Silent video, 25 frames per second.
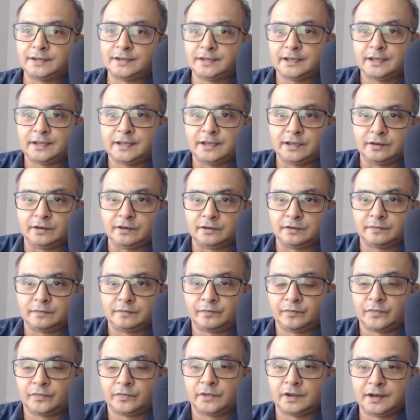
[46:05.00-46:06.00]
here.
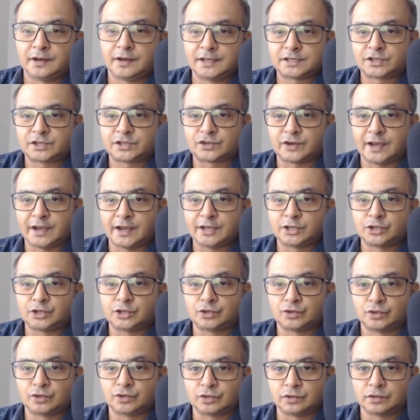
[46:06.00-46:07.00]
Let's try
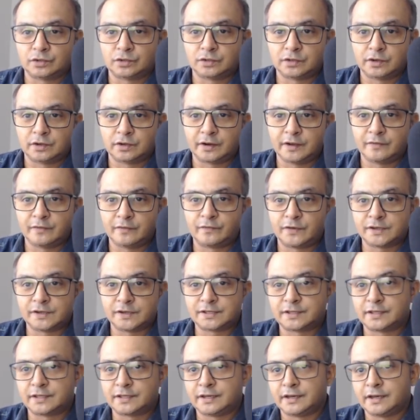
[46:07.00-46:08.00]
to
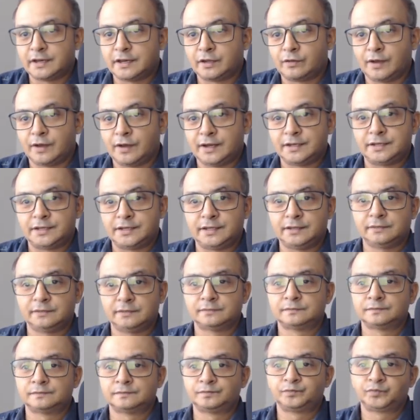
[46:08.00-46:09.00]
reverse that inequality.
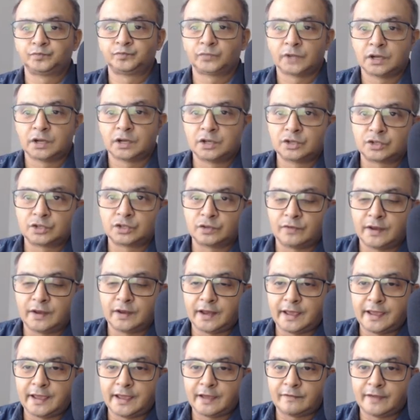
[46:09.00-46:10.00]
So
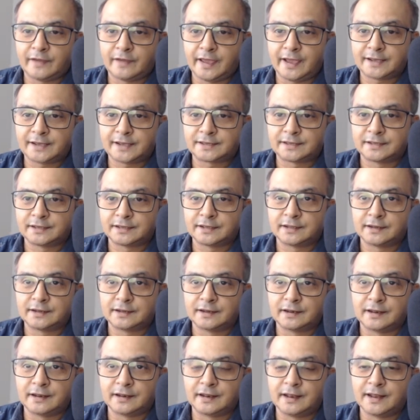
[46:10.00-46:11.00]
when I have x
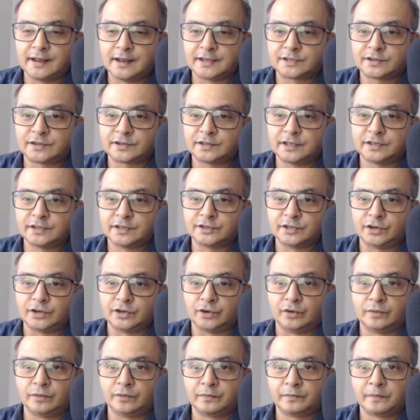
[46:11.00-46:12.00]
lesser than
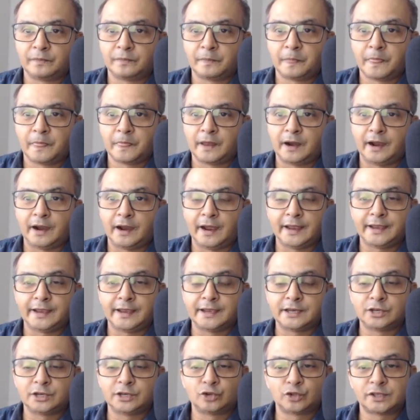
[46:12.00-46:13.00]
0, I
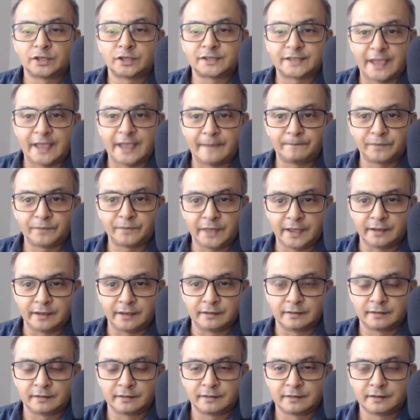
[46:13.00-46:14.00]
can do the same
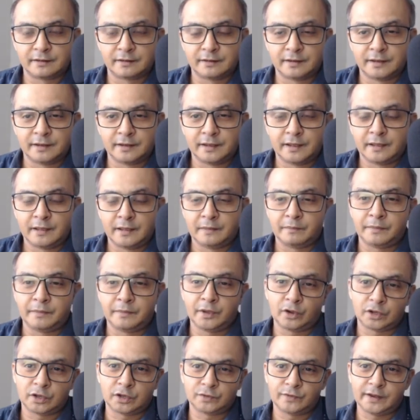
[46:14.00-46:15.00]
thing.
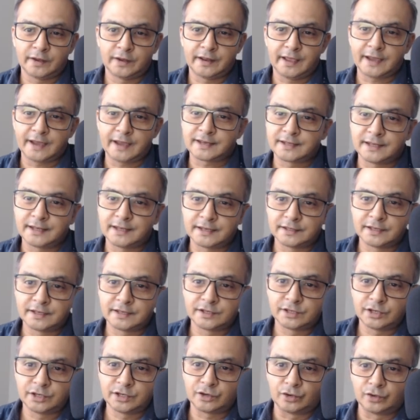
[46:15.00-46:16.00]
Because when x less
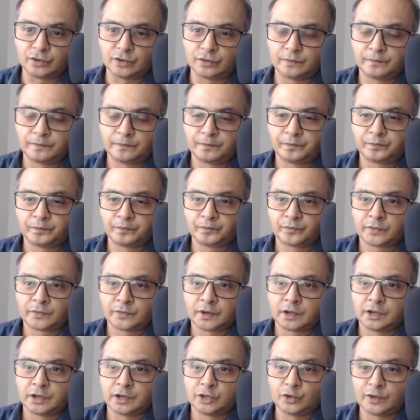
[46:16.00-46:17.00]
than 0,
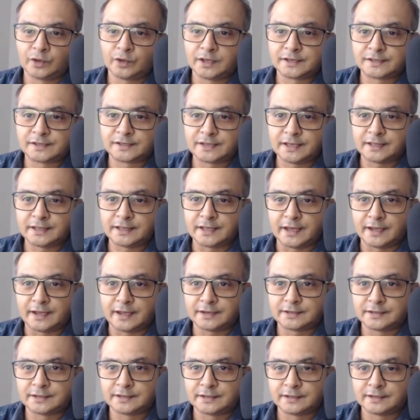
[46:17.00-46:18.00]
you can see
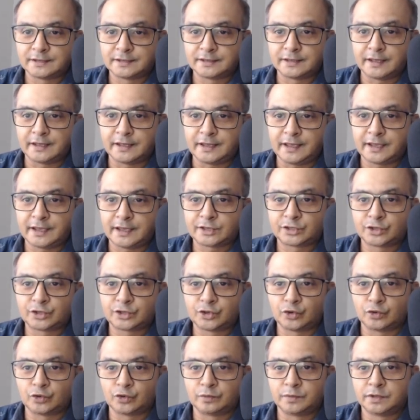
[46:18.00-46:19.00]
that the x
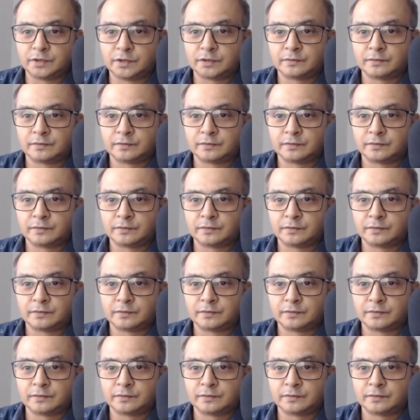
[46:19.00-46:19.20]
cubed